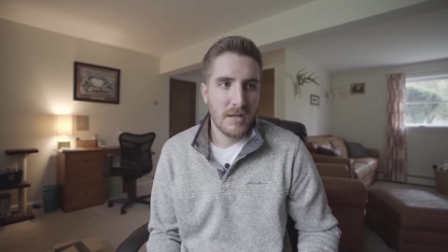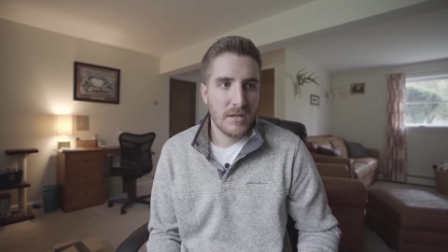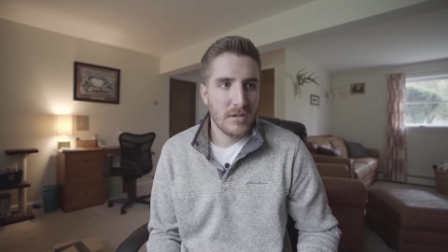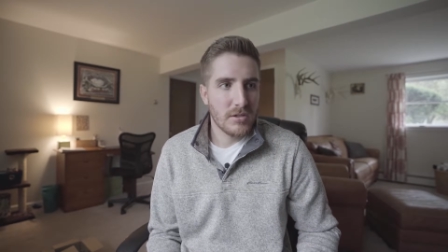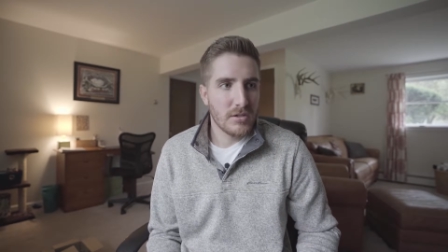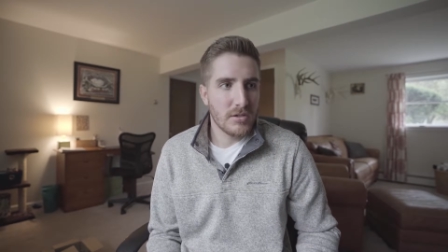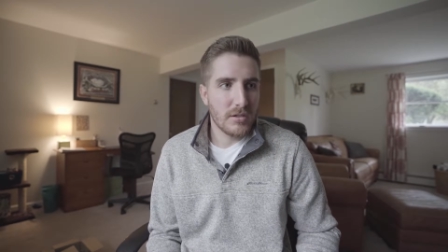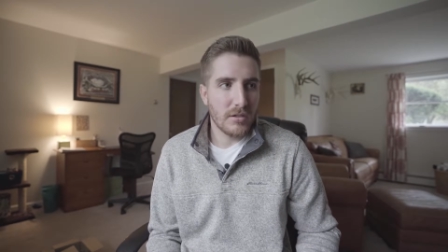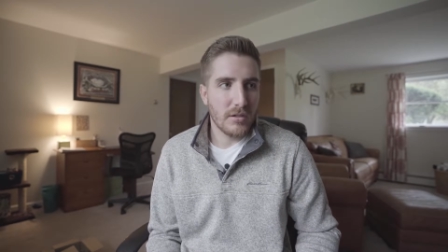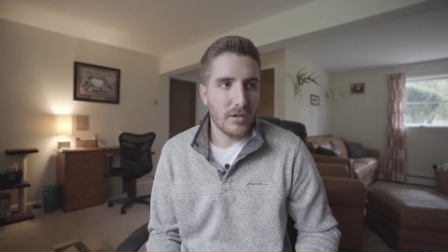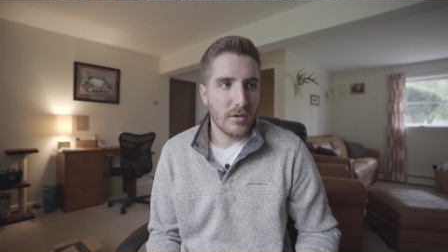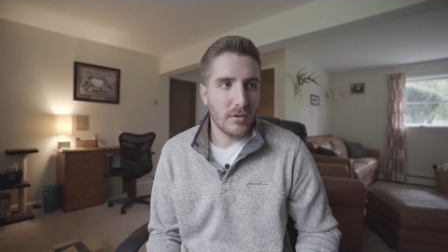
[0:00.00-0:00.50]

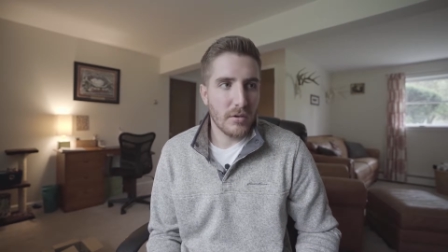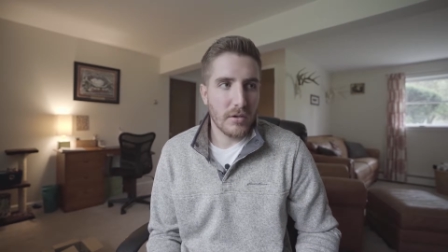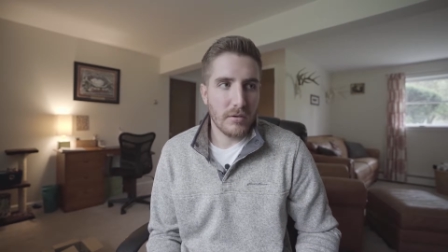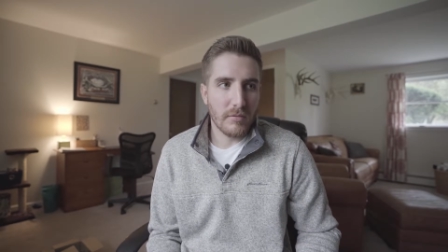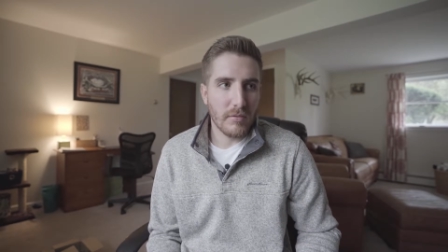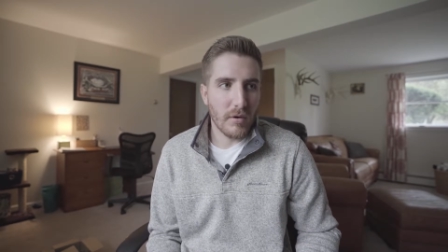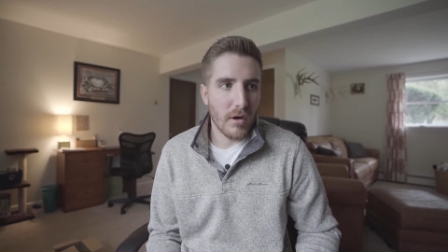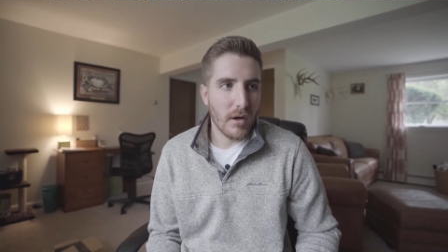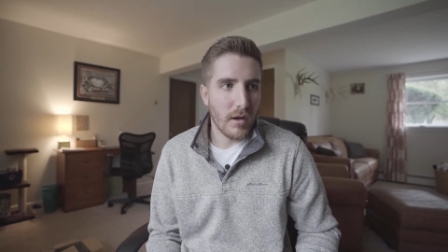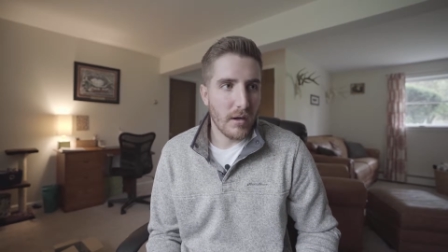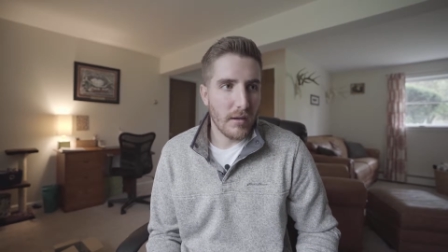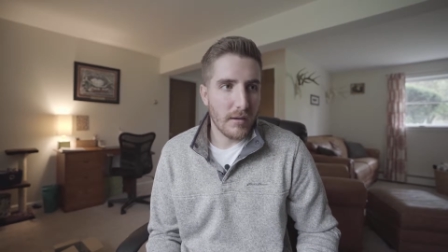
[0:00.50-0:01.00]
she'd only
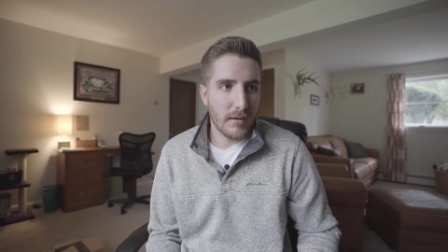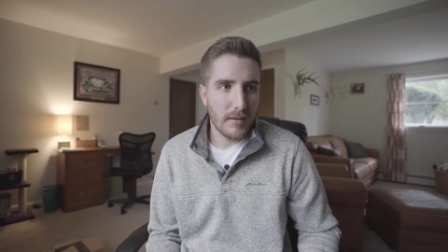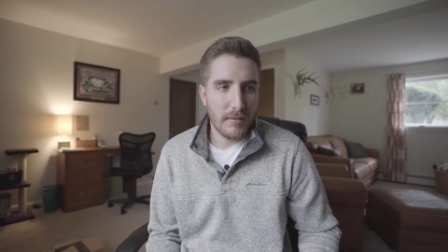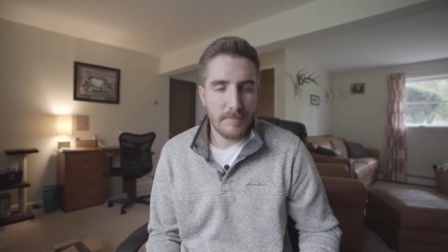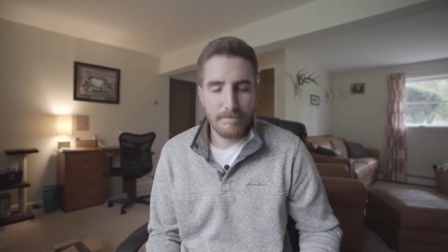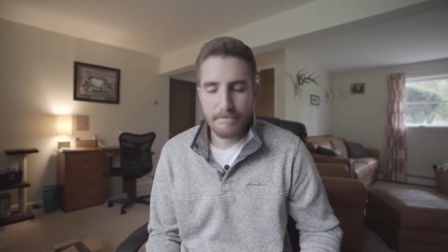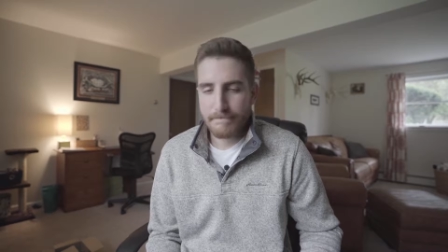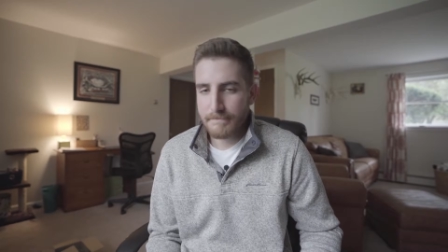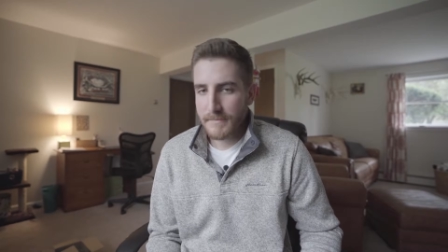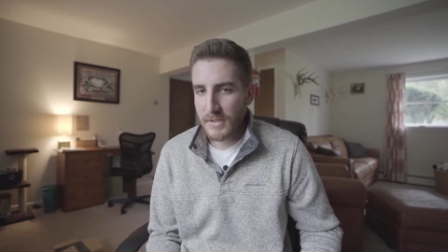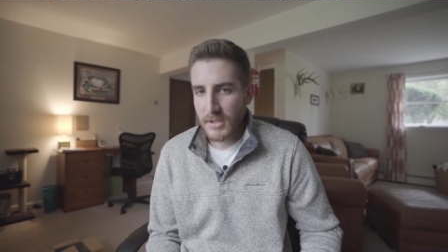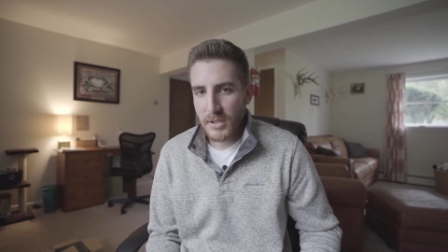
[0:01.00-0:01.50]
run
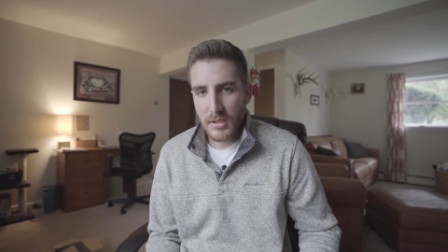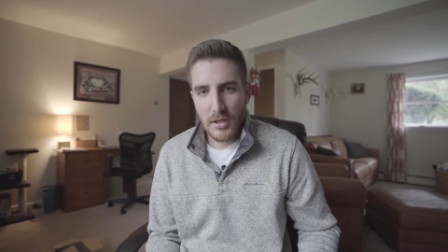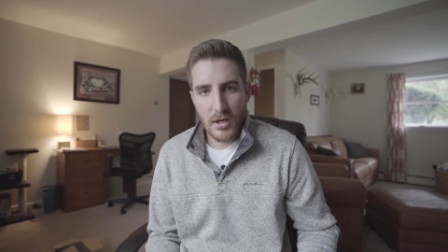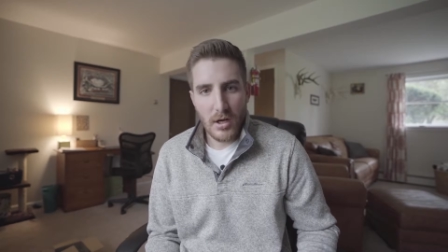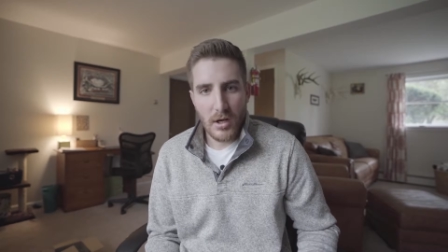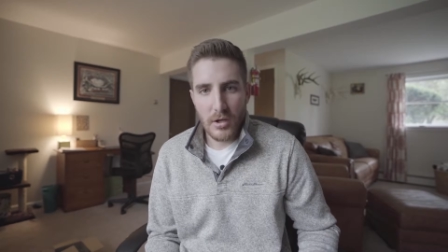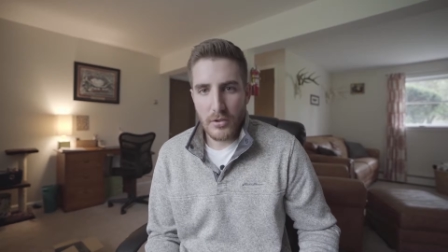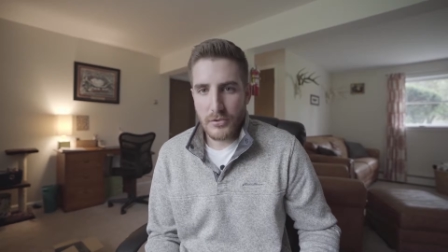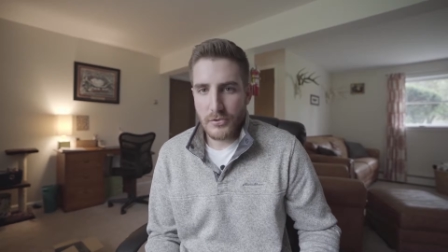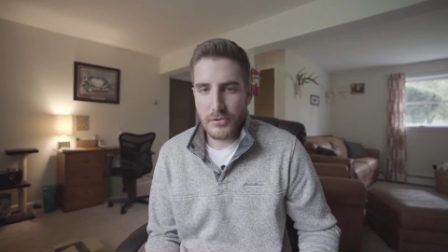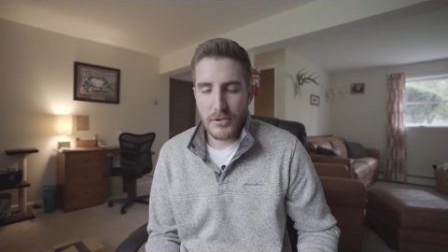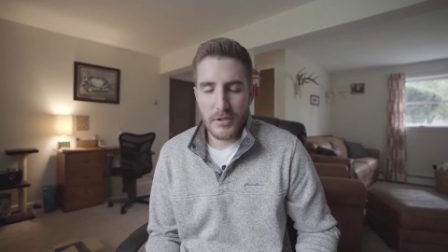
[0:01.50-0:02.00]

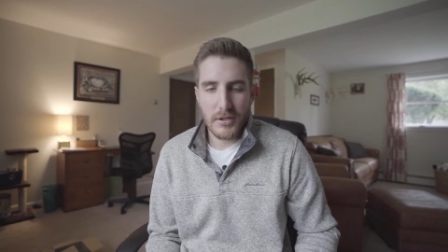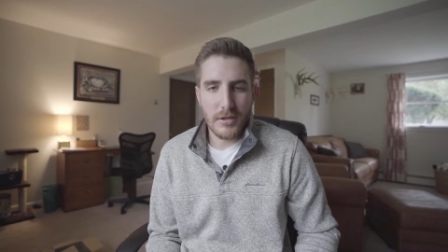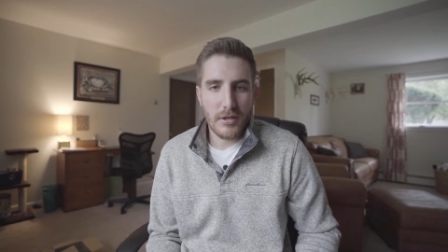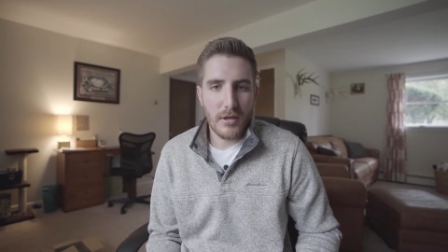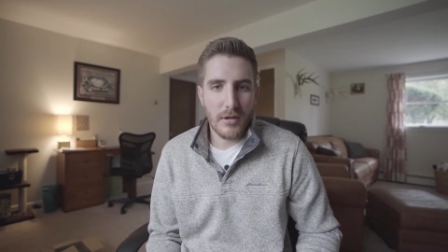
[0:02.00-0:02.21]
100,